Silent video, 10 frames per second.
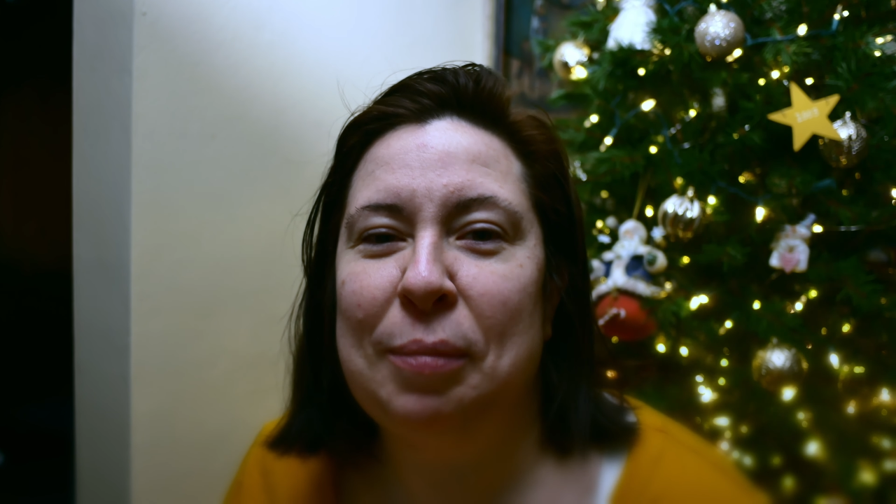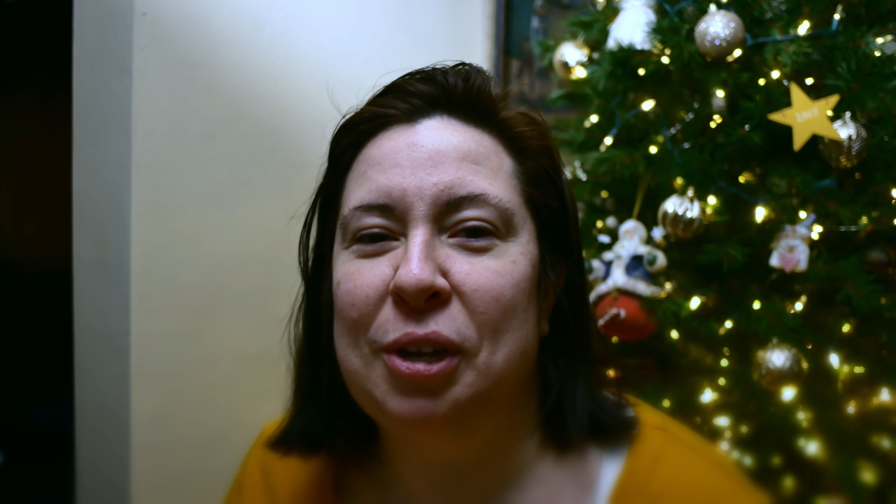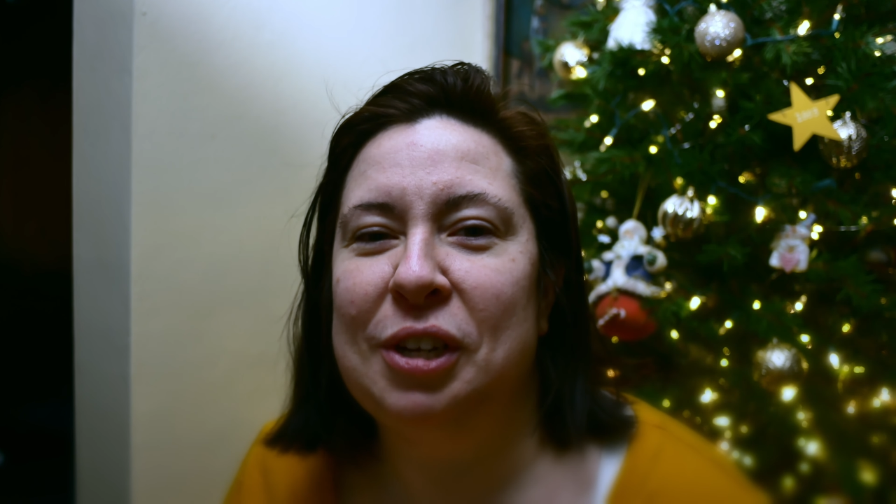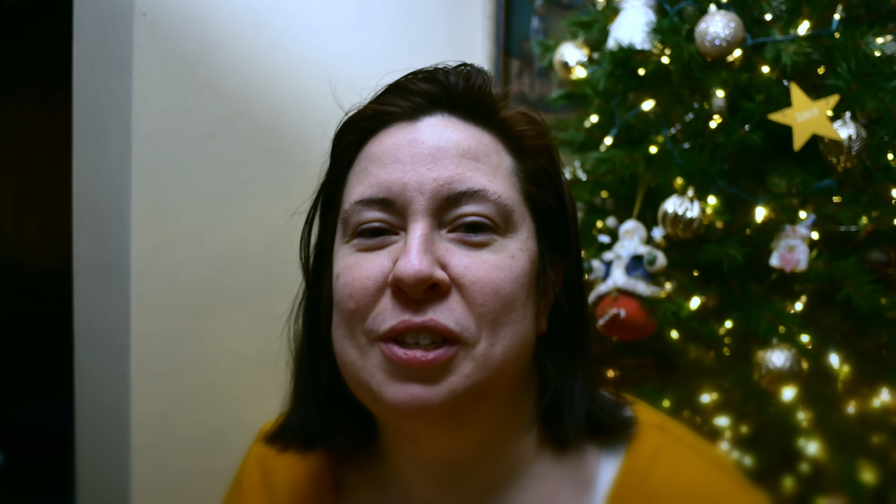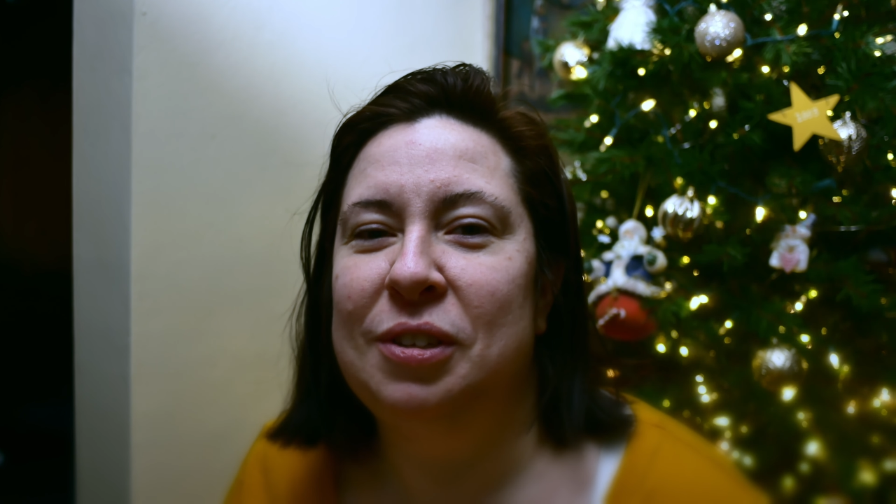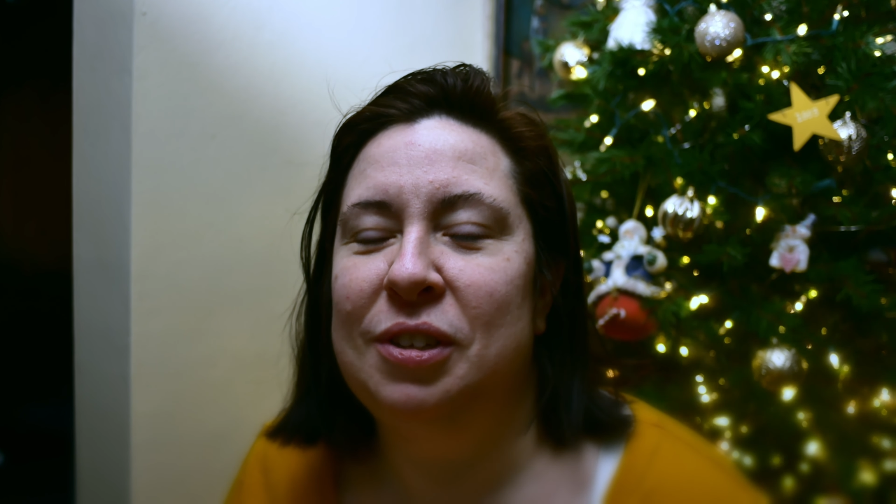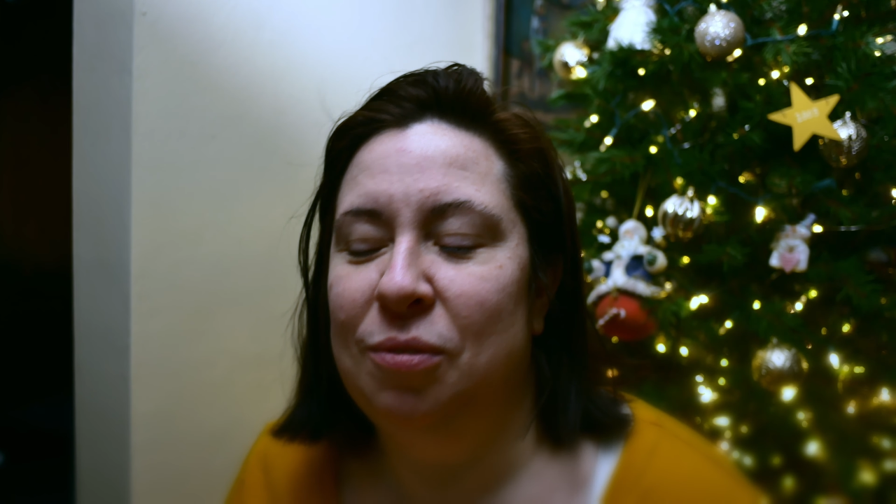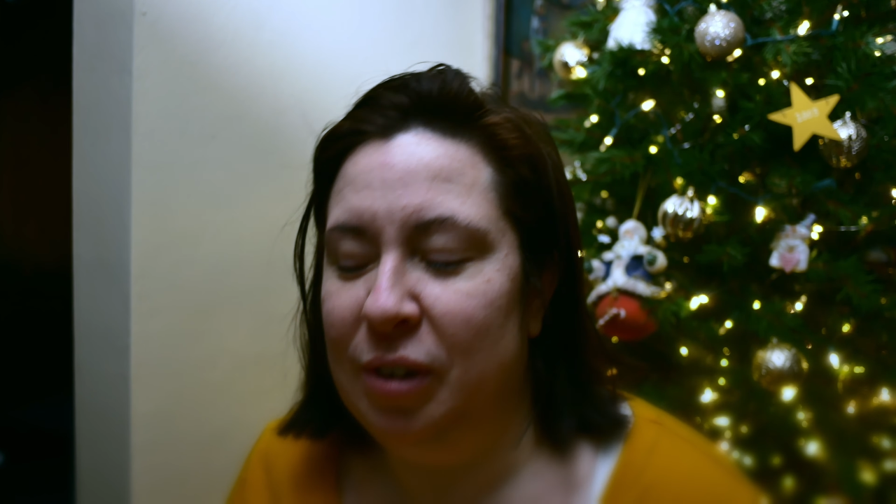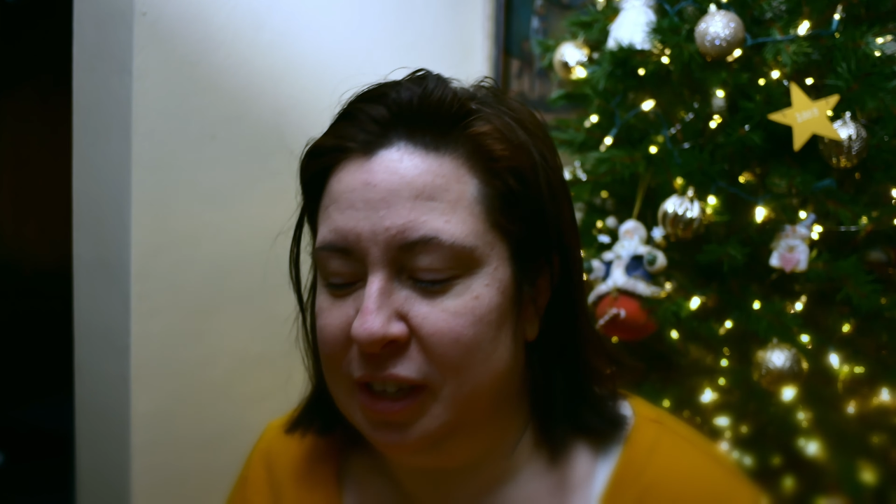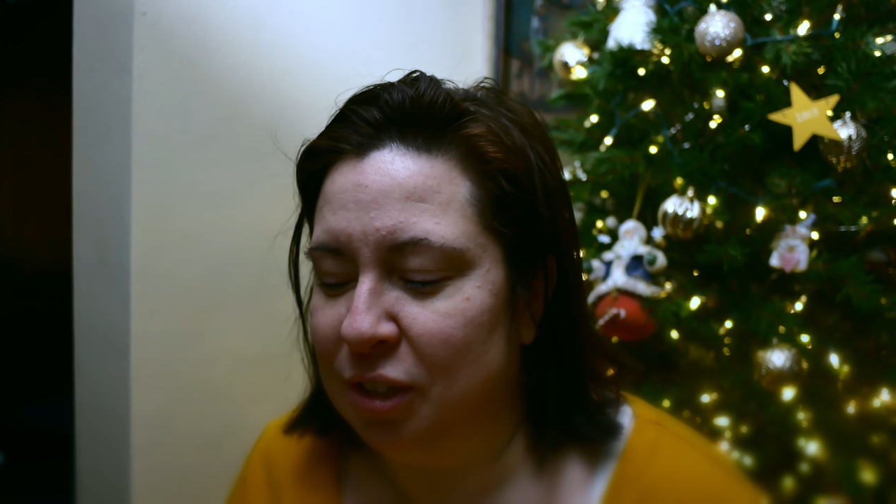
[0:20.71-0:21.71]
I'm going to
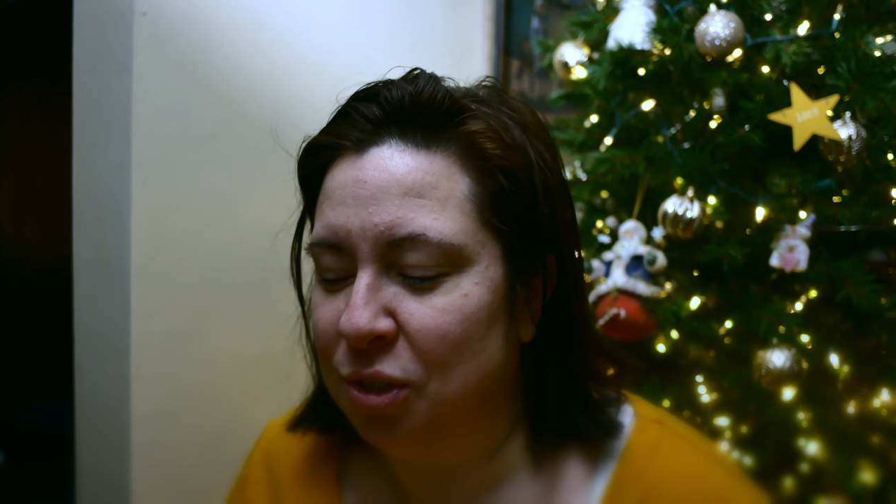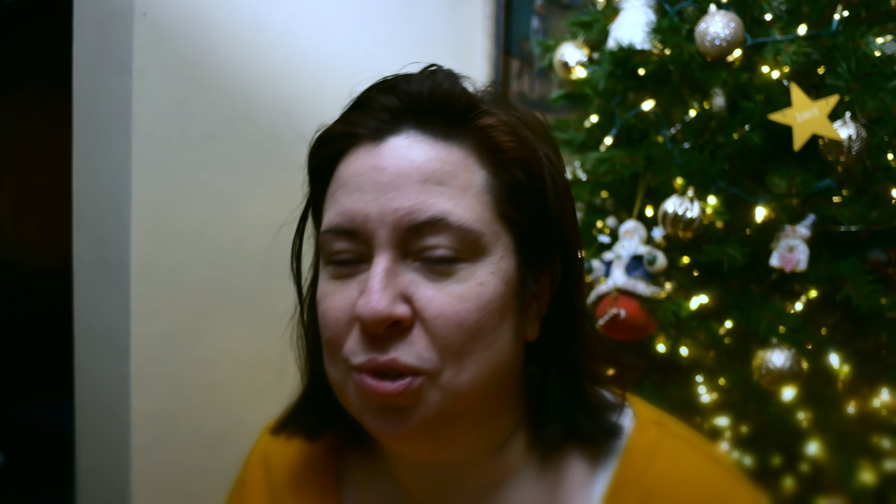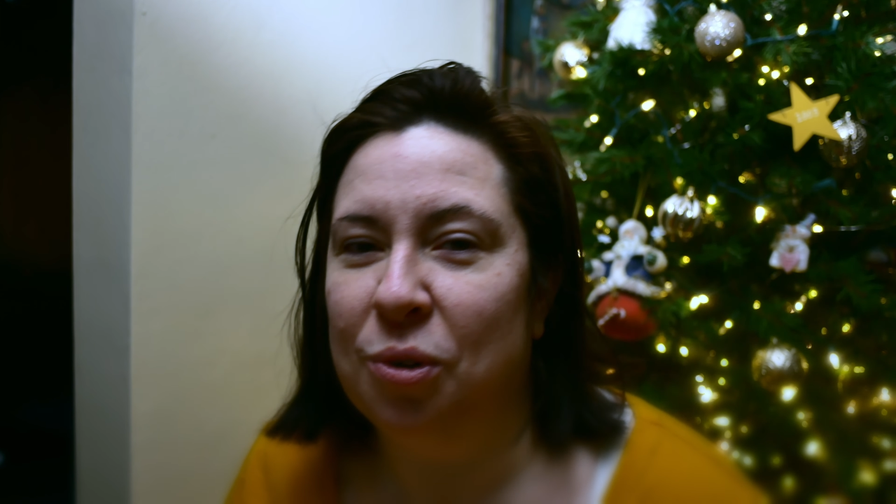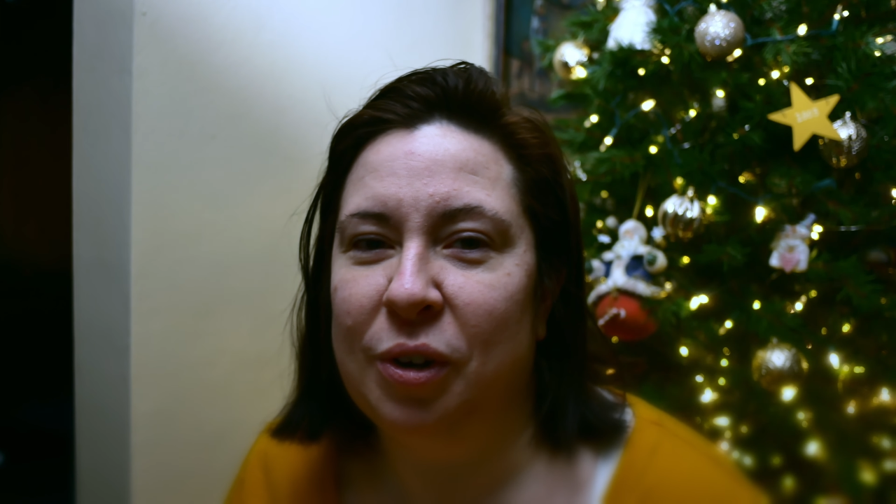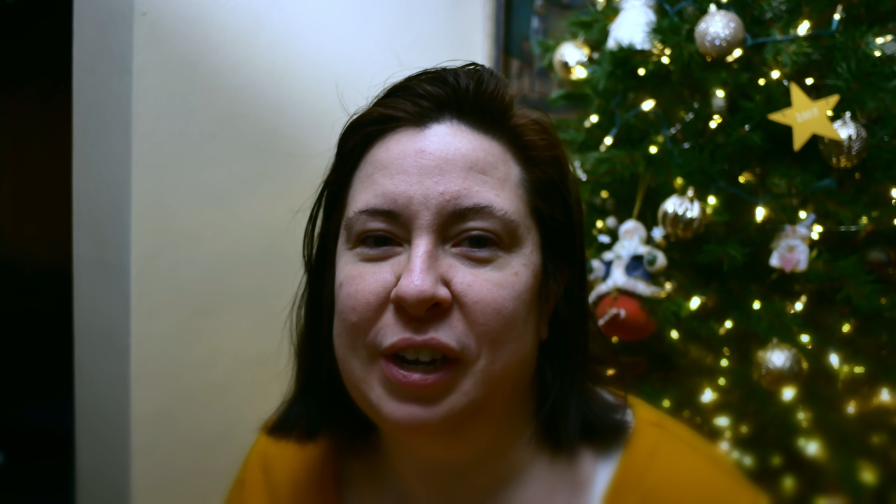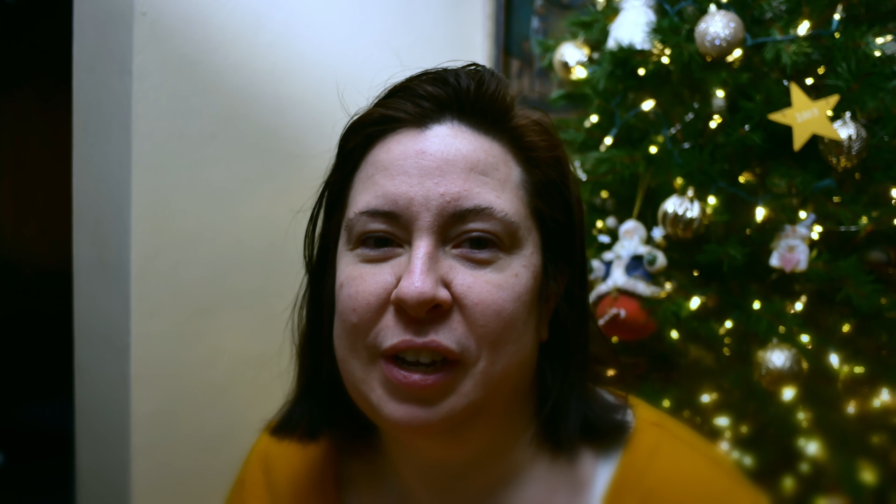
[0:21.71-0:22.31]
read the story